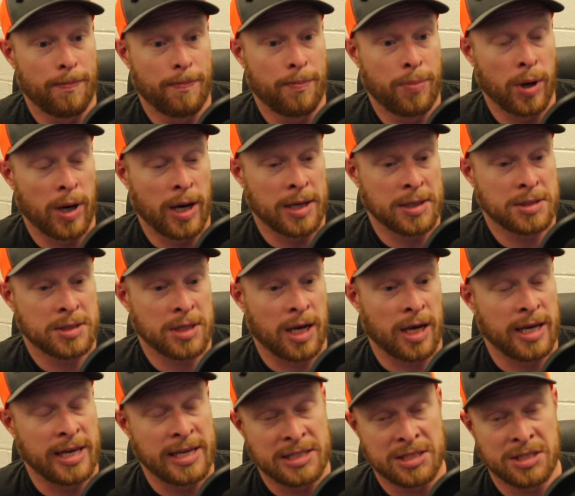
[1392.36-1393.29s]
but
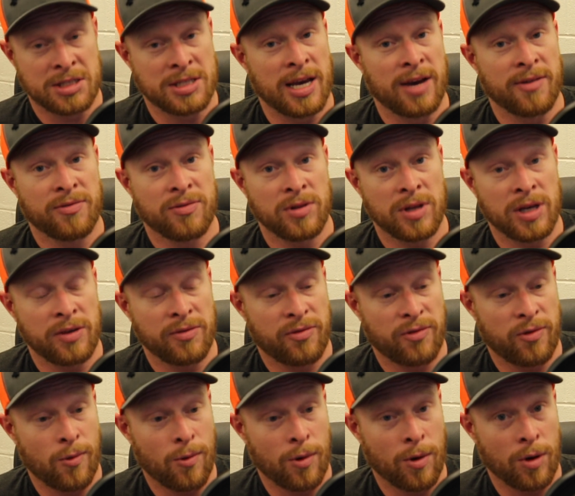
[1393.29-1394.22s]
it's definitely
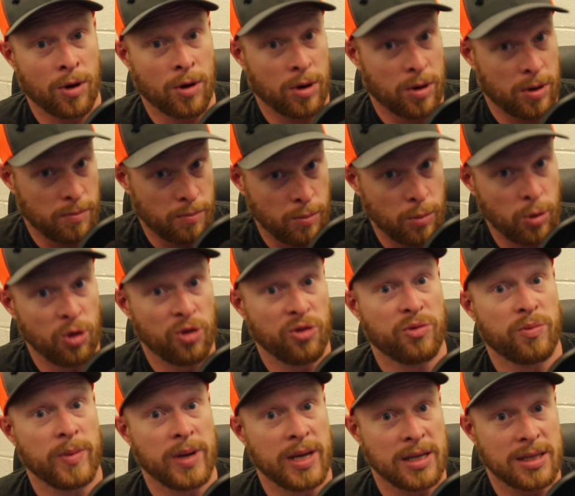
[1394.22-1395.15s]
for
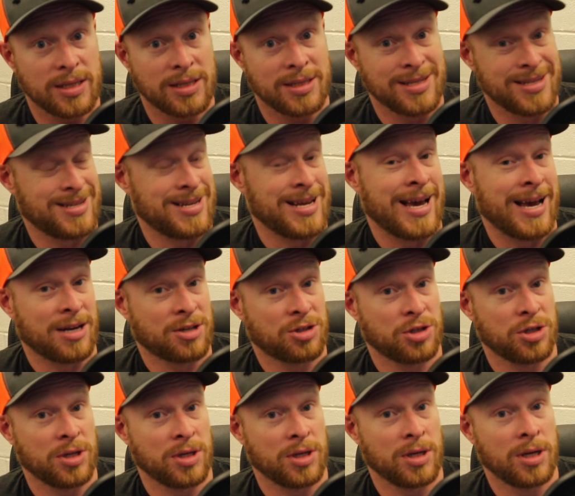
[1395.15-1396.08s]
movement
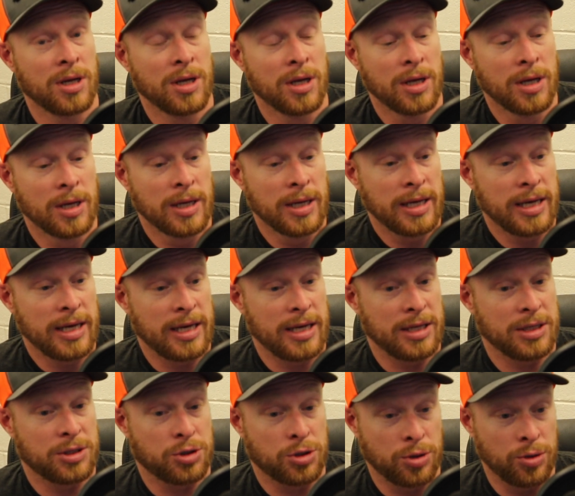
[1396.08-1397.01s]
detection
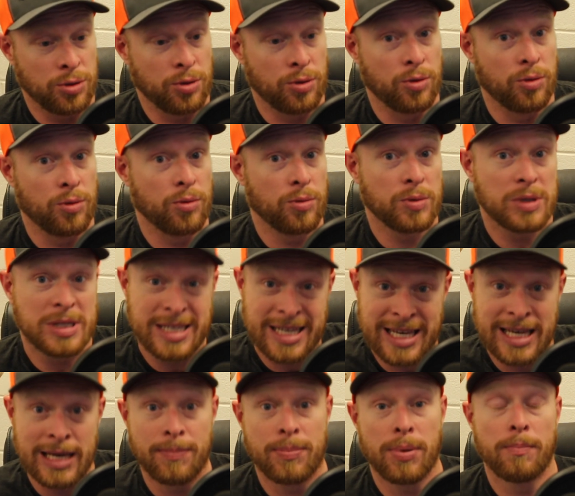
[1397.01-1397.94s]
to
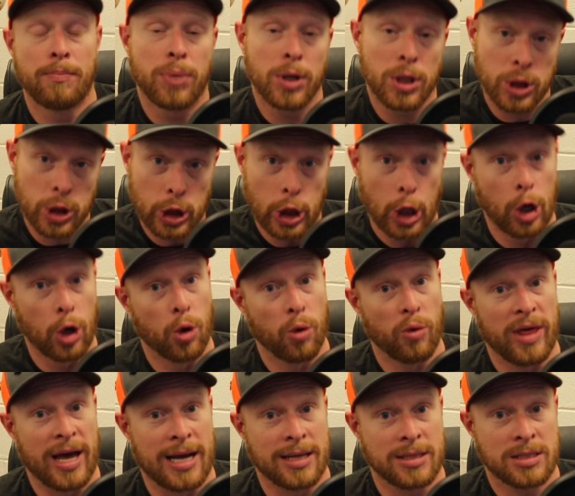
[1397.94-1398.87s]
keep
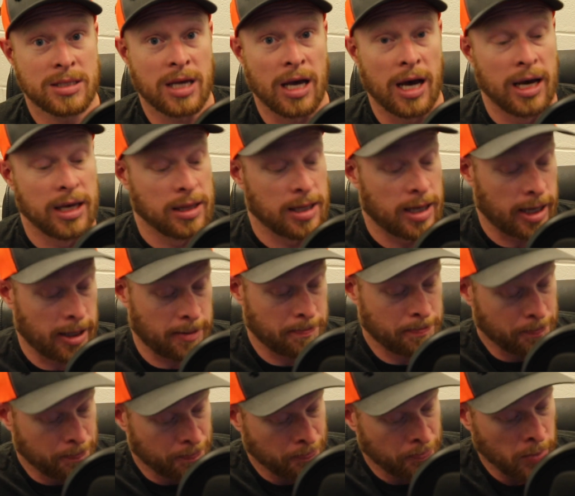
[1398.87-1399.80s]
below that skyline.
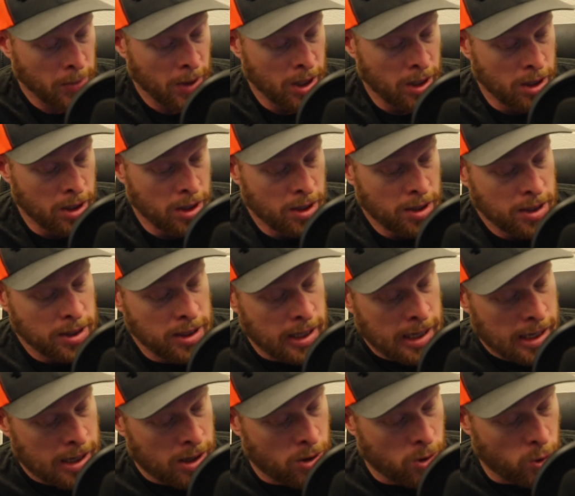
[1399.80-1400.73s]

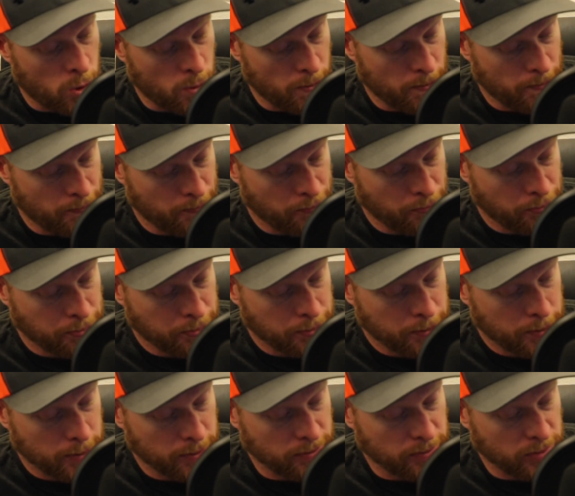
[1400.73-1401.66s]
Now,
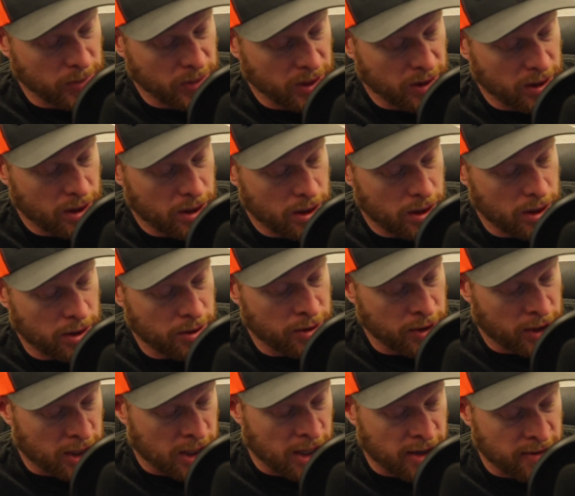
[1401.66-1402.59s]

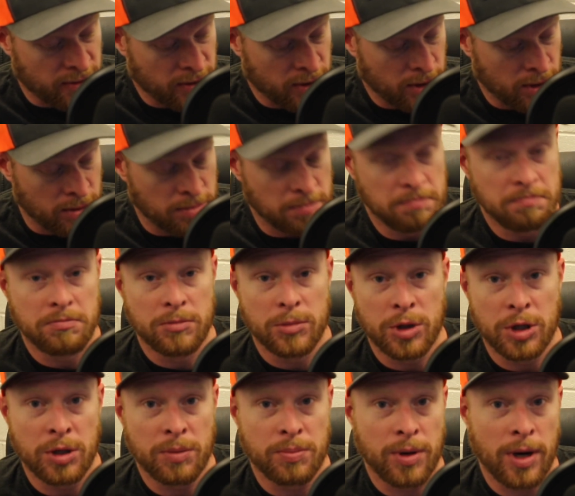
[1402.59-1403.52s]
the cover,
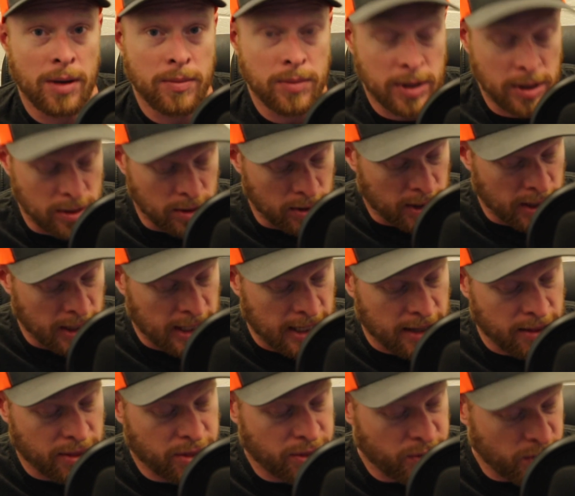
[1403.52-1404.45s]
you're probably looking
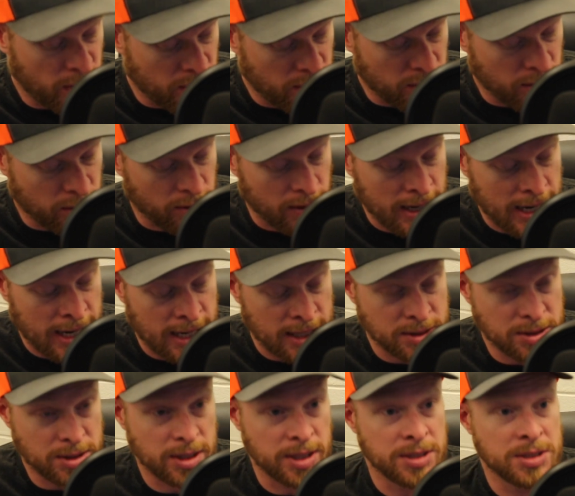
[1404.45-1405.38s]
at thinner
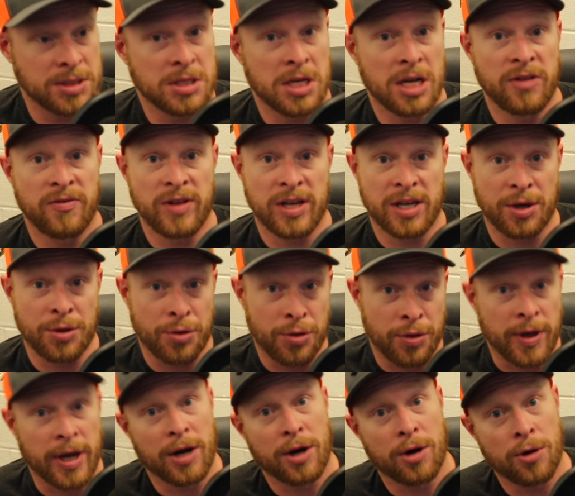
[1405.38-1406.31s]
grass instead of like a
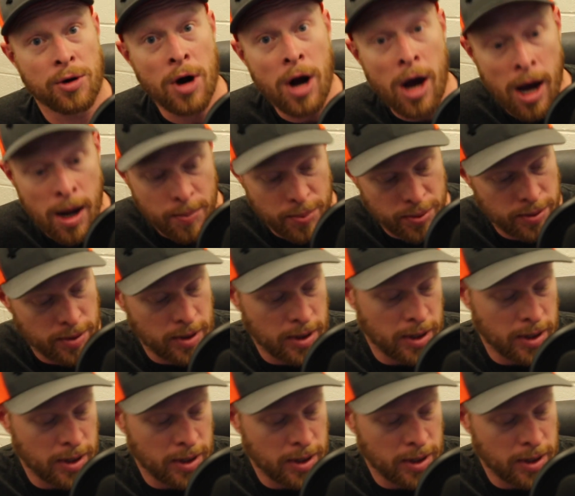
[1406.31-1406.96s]
thick crop,